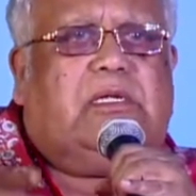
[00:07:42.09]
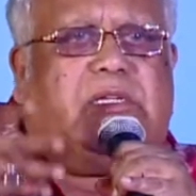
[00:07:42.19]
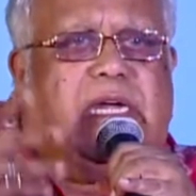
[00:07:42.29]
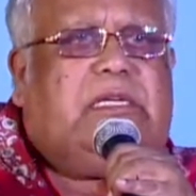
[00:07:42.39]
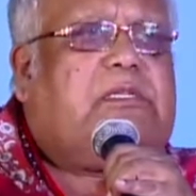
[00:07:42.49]

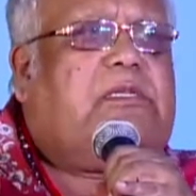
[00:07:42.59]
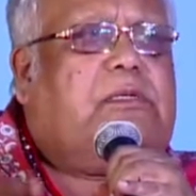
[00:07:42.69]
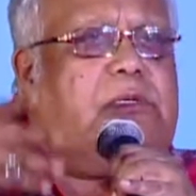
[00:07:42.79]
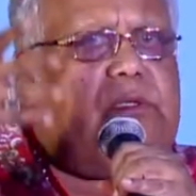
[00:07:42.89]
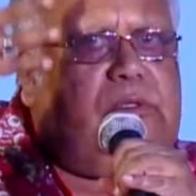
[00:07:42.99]
tends
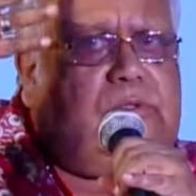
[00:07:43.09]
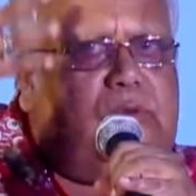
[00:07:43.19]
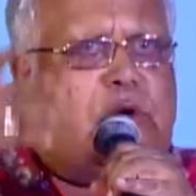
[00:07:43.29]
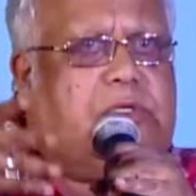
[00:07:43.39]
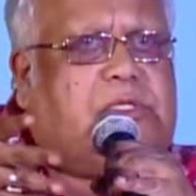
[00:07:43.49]

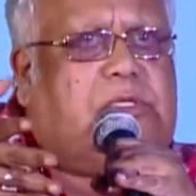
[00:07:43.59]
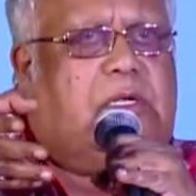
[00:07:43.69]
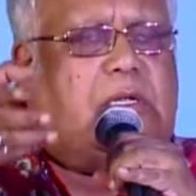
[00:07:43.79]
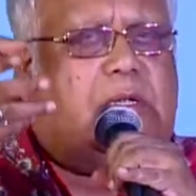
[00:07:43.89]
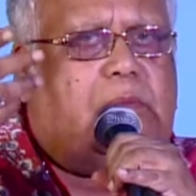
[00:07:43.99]
towards
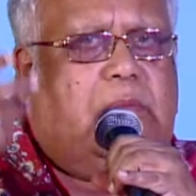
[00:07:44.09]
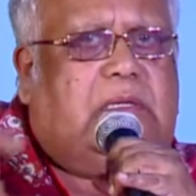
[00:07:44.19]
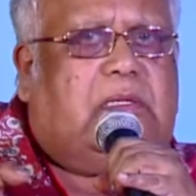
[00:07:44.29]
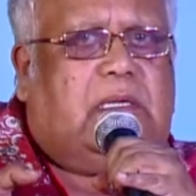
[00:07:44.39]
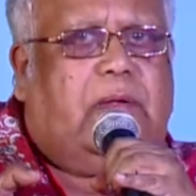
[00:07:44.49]

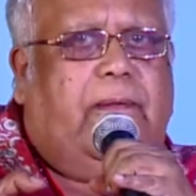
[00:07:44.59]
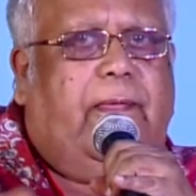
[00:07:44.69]
mantra.